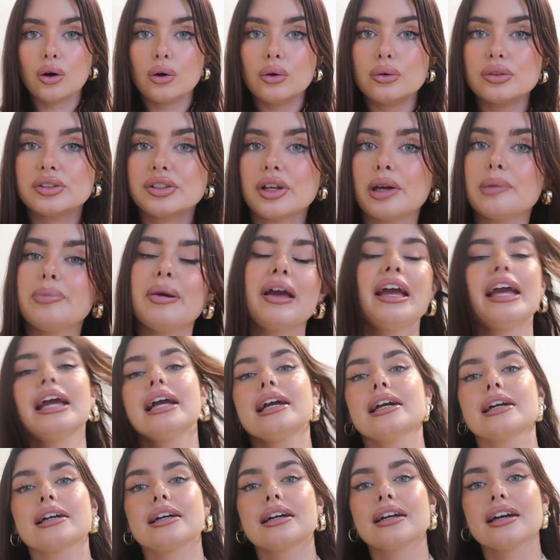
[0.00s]
Also
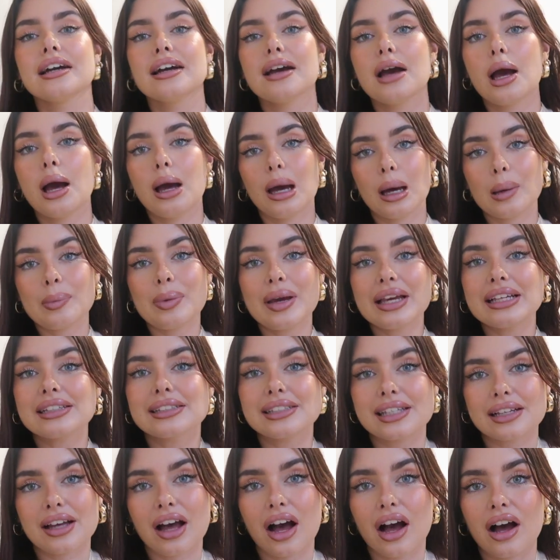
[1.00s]
pink.
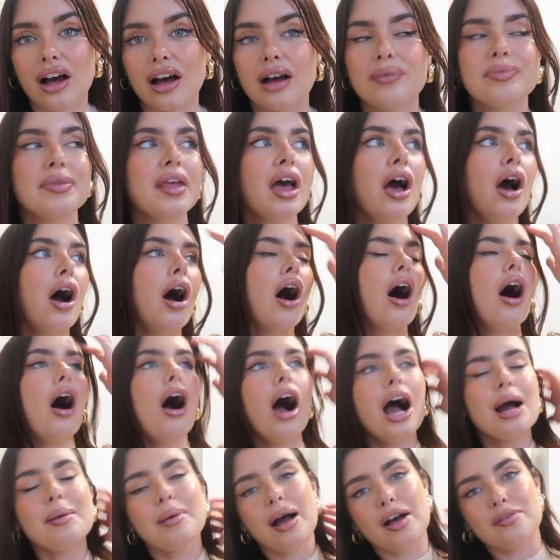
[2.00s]
Pizza cutter.
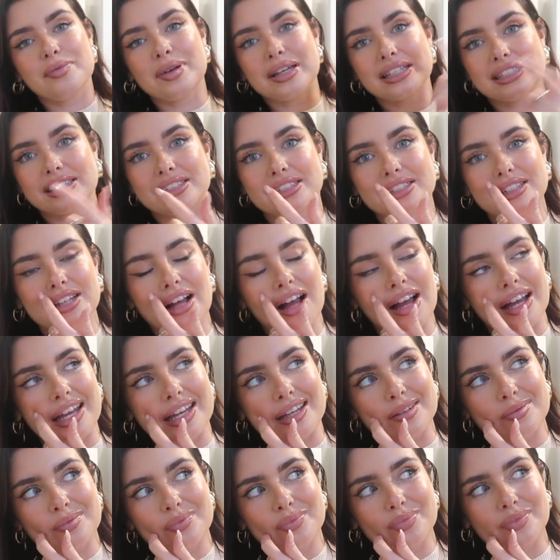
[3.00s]
I want a pizza
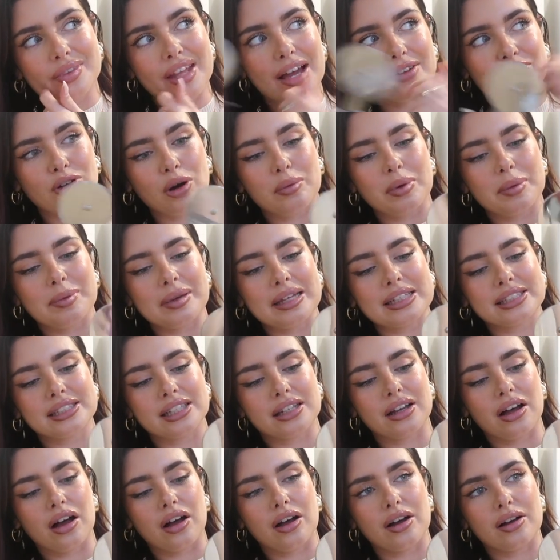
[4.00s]
tonight, and I've got my
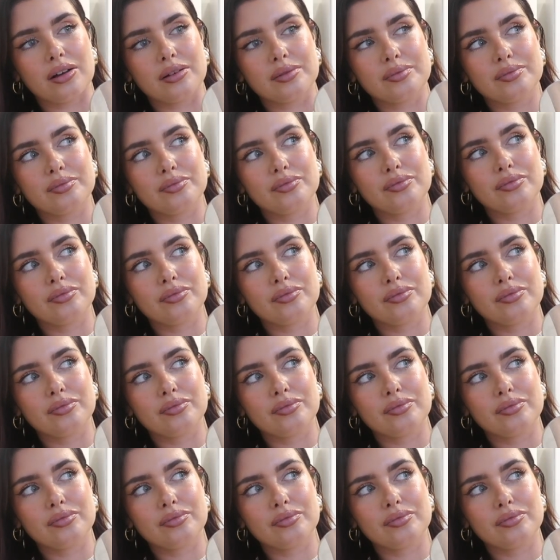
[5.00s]
pizza cutter.